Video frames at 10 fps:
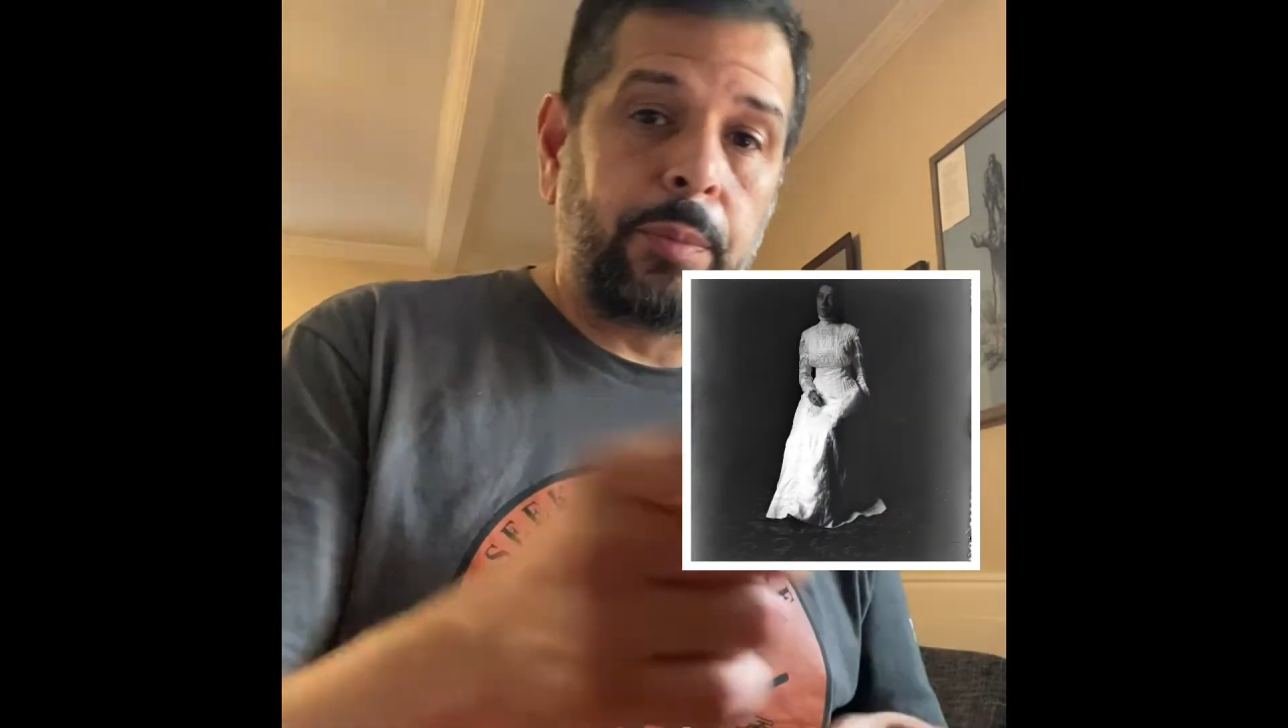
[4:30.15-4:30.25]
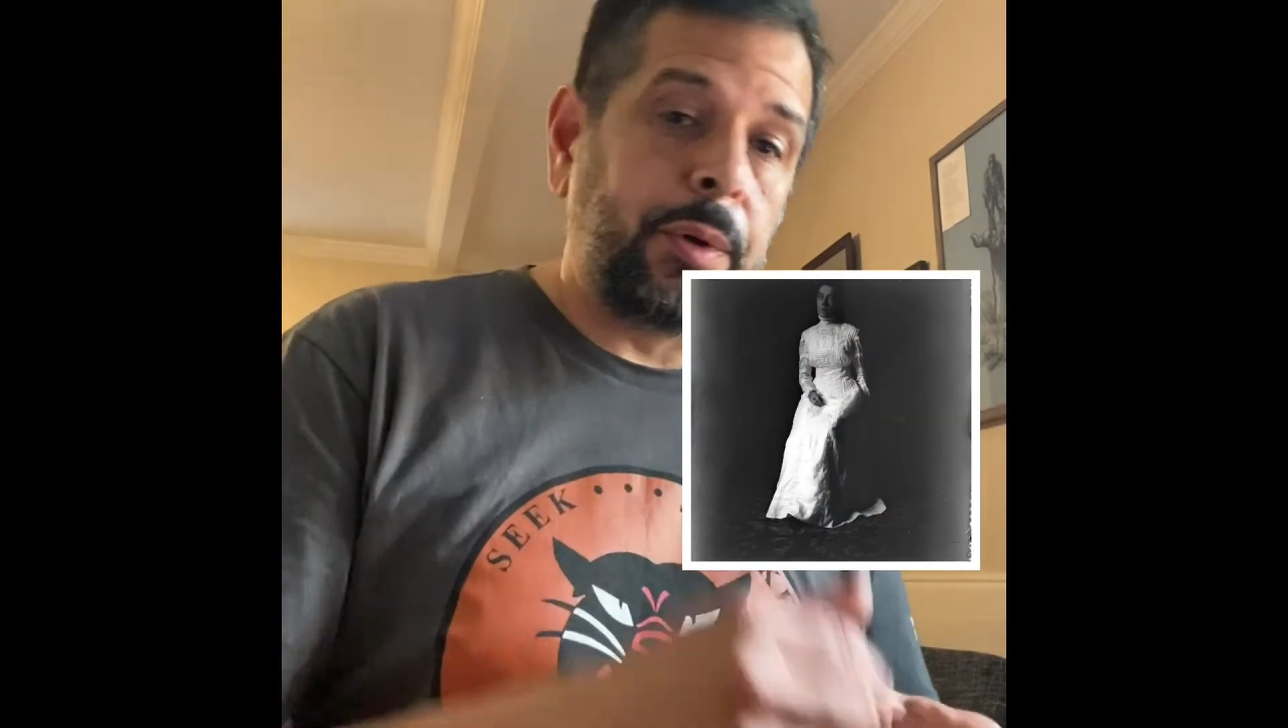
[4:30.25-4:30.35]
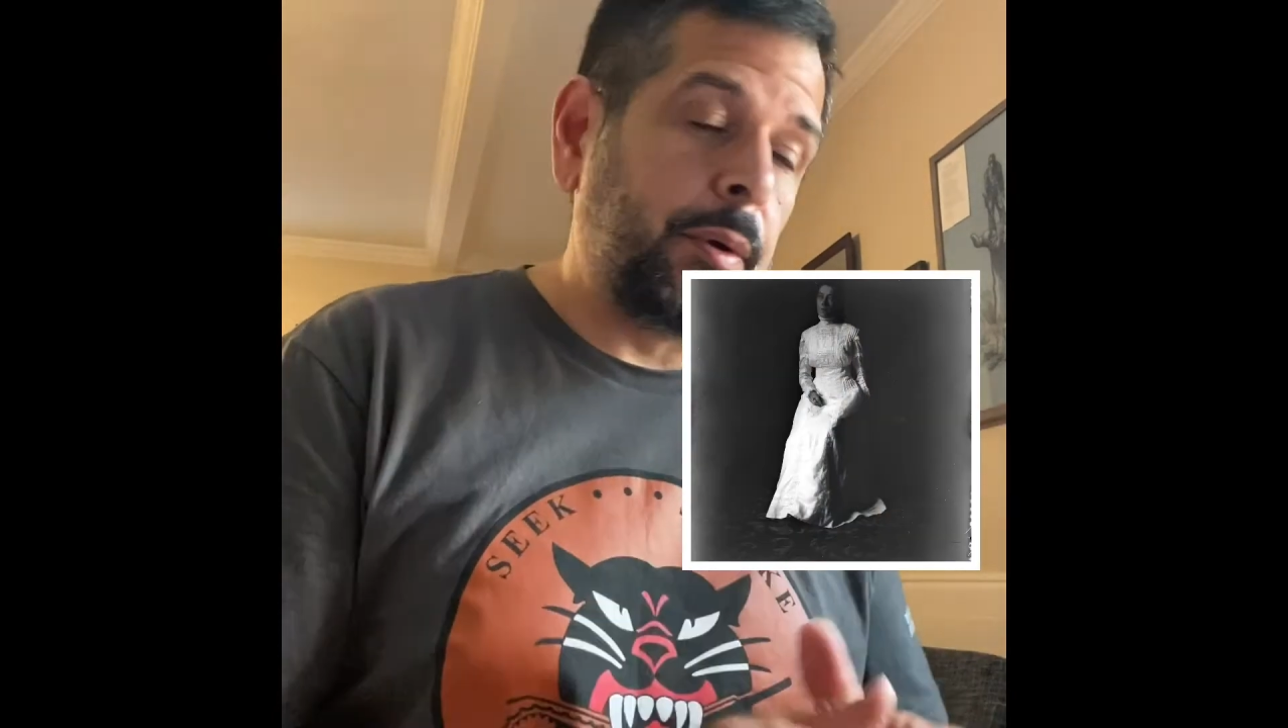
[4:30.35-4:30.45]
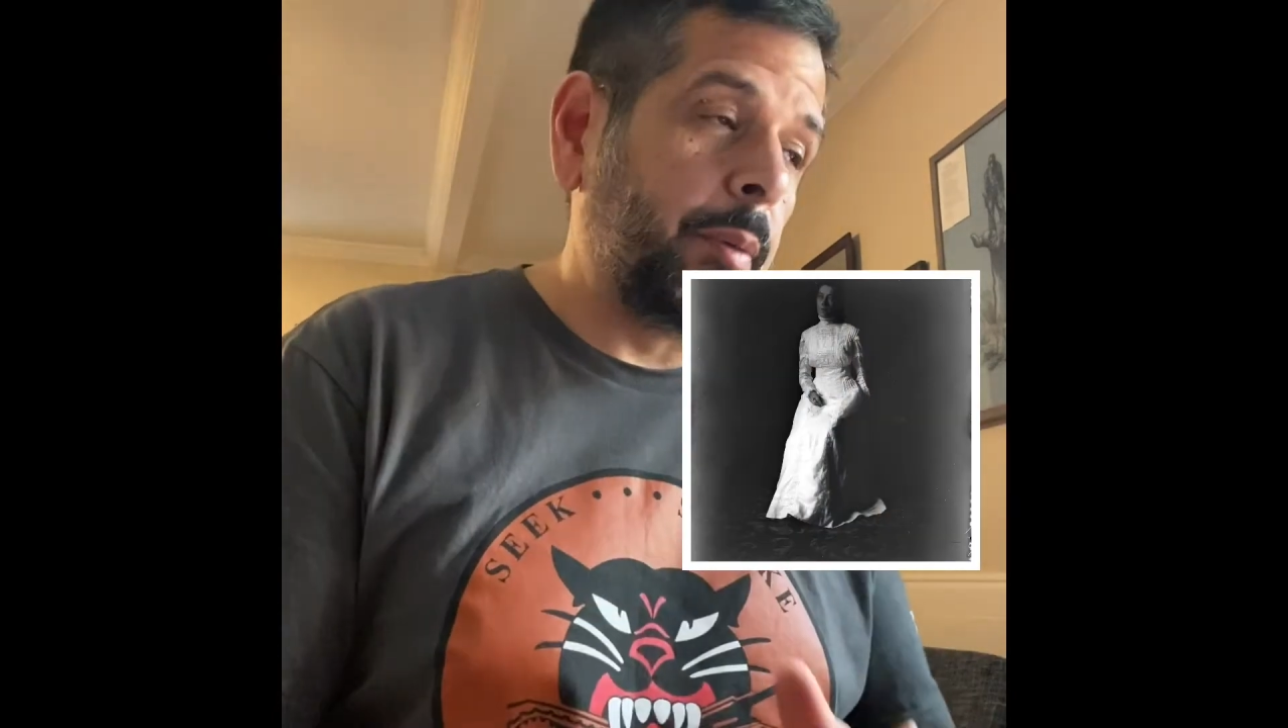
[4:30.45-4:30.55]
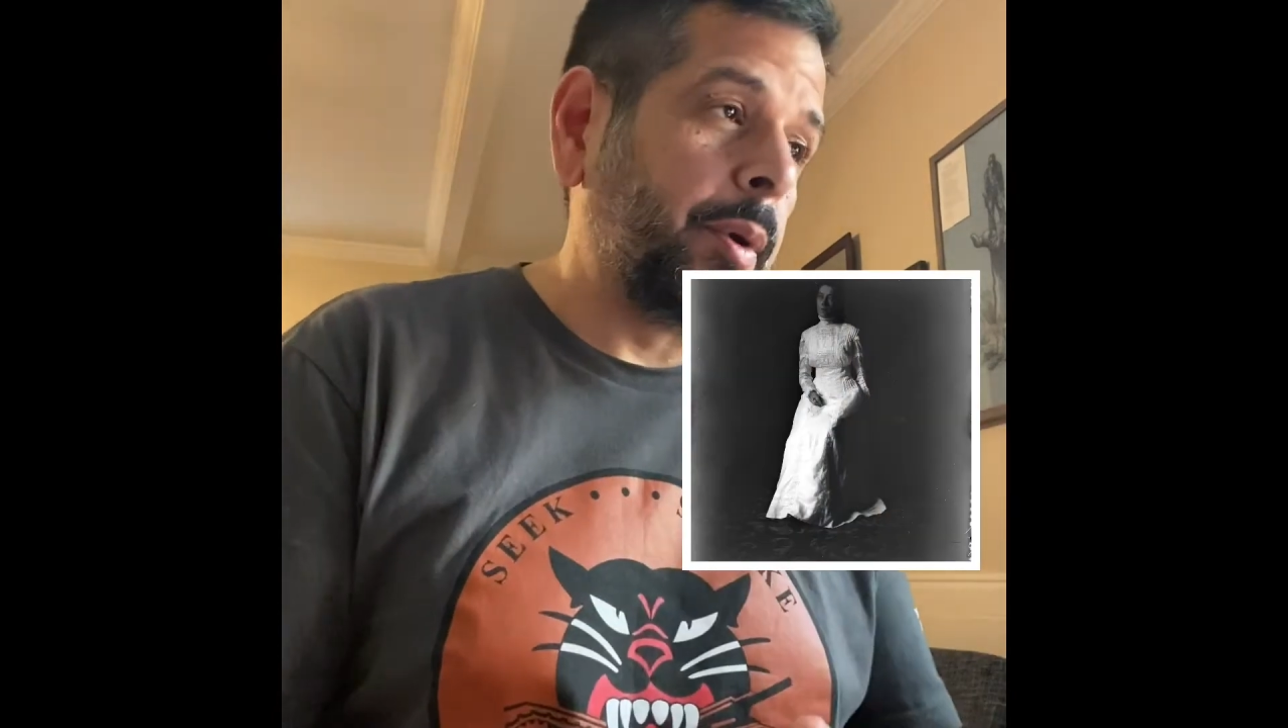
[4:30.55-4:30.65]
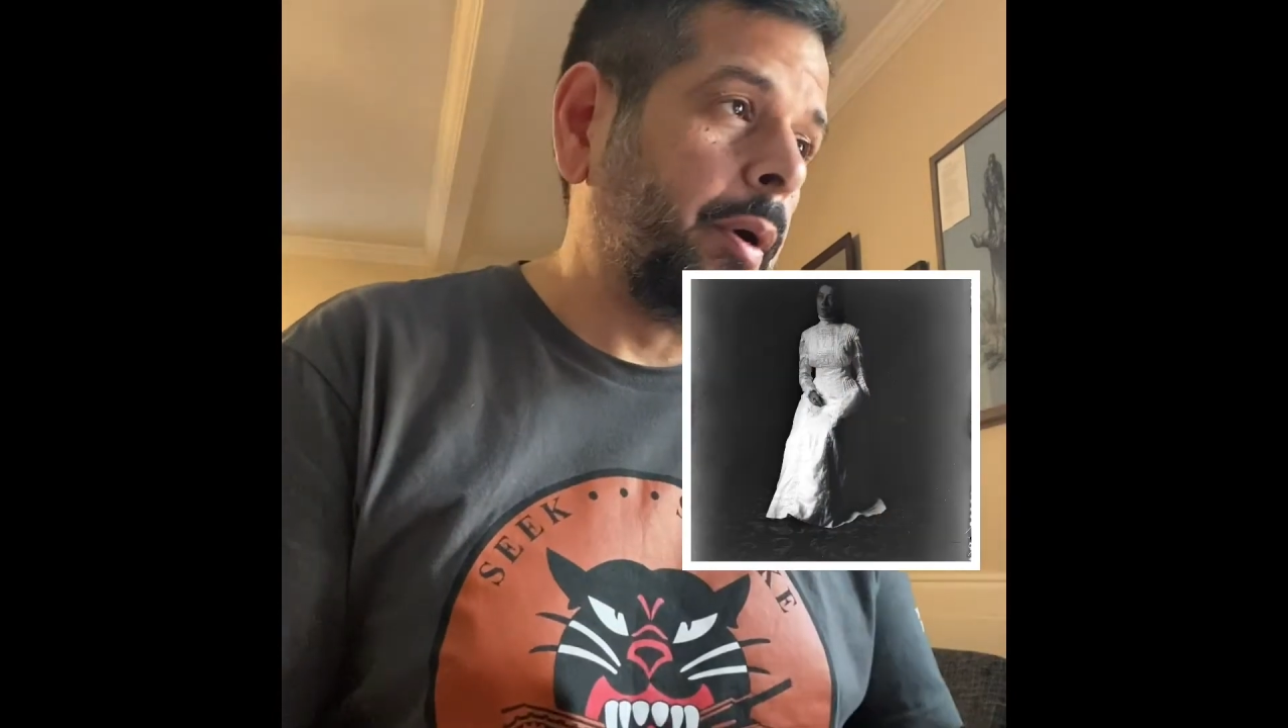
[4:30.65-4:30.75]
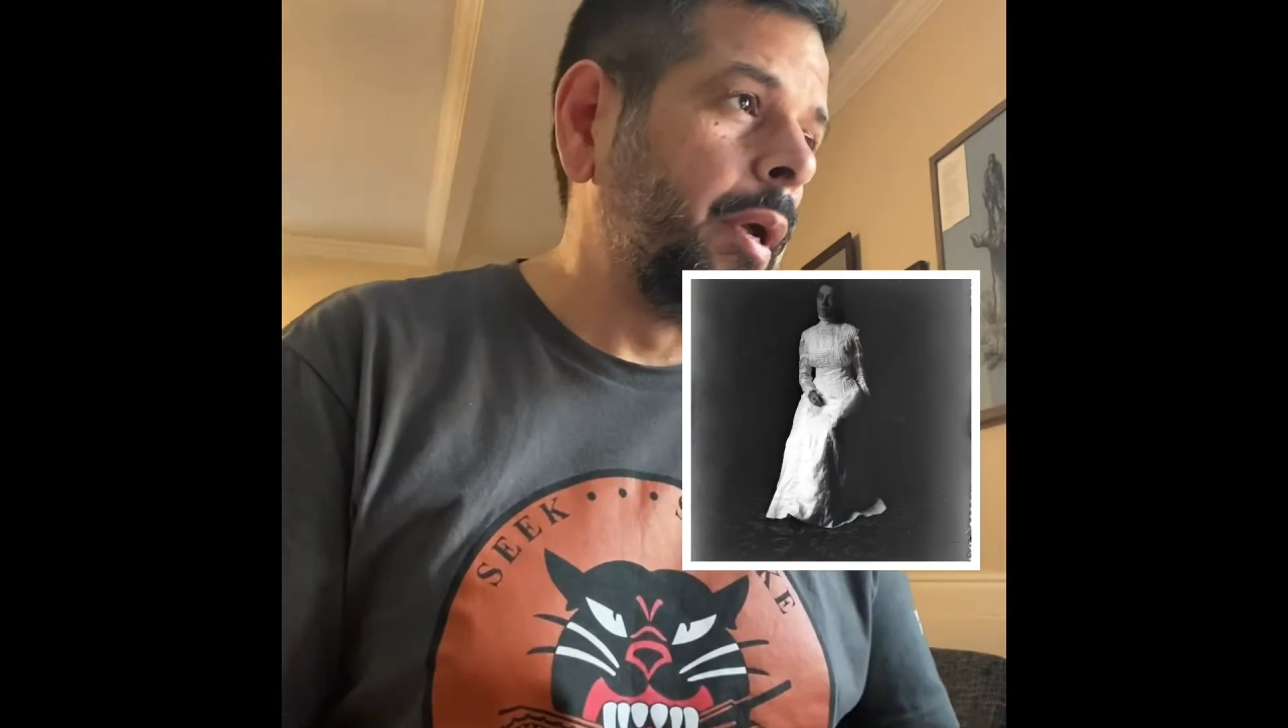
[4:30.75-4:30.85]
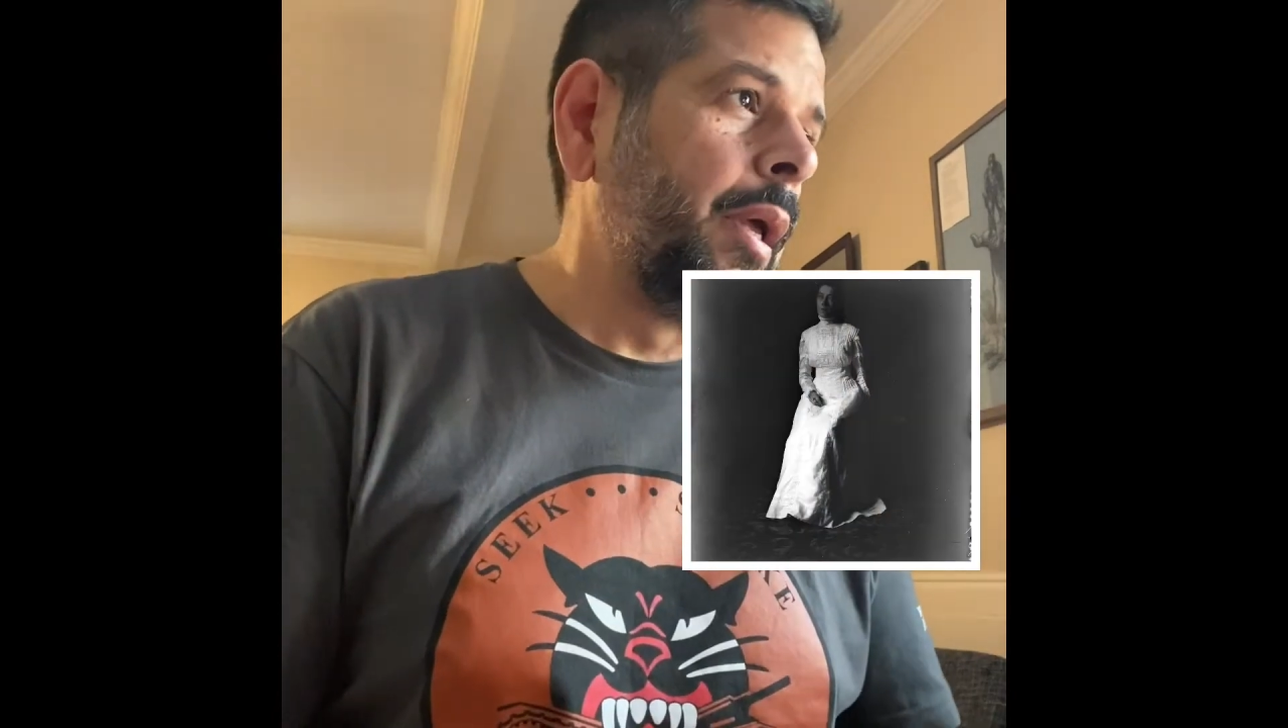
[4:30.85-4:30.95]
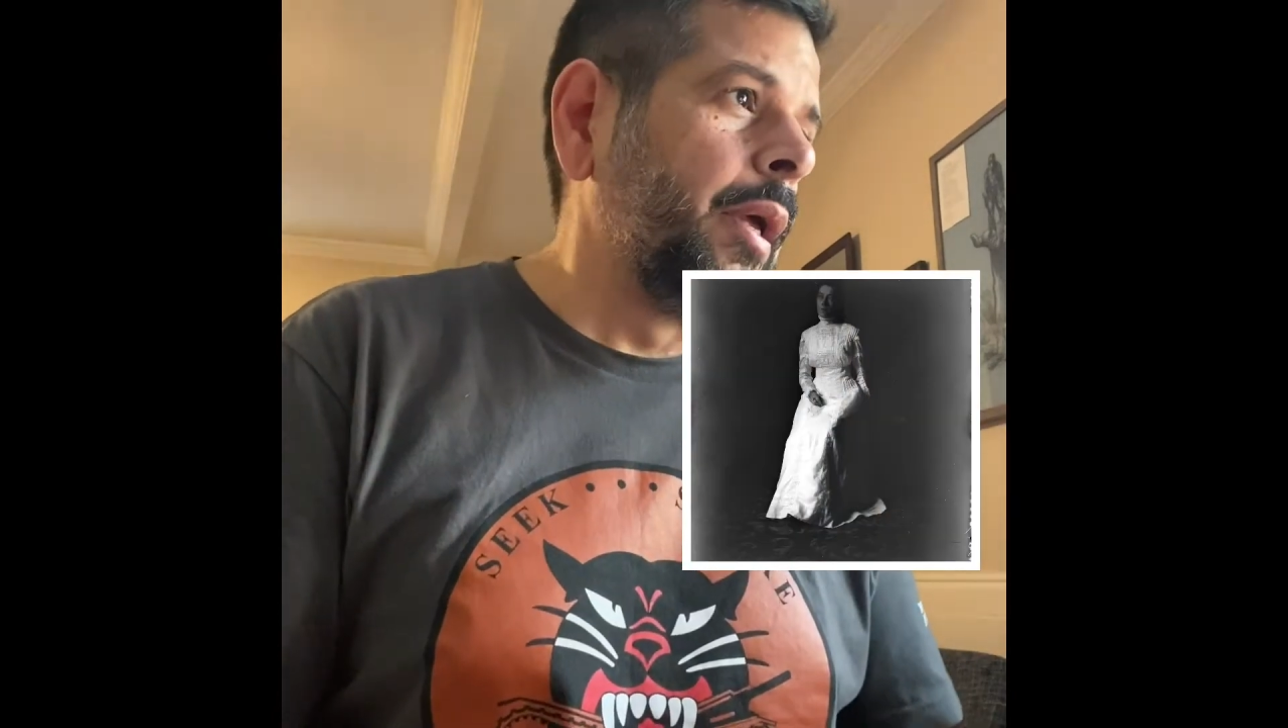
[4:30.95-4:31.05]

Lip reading: putting her up here.